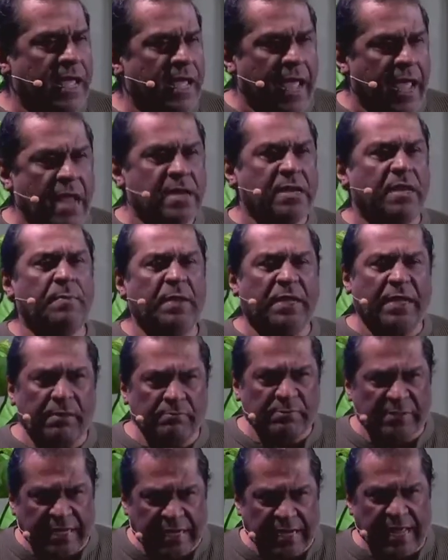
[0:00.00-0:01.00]
And it
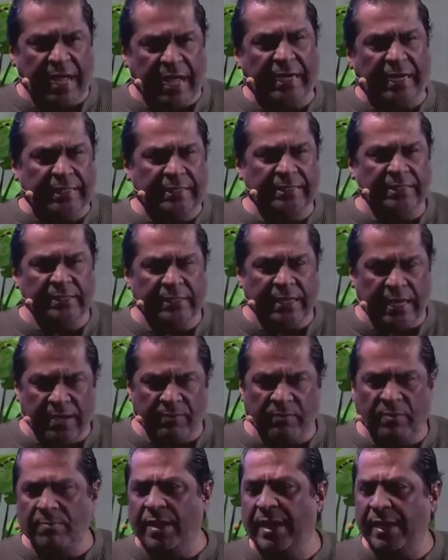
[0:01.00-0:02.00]
becomes an idol in
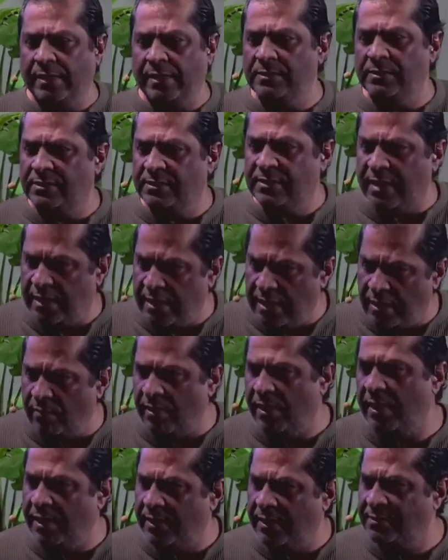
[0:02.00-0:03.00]
our minds and in our
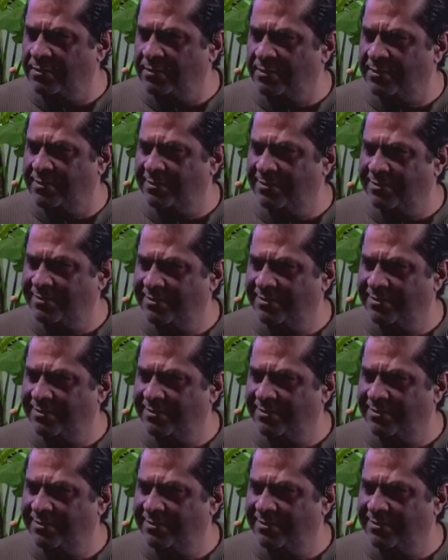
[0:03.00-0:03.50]
hearts.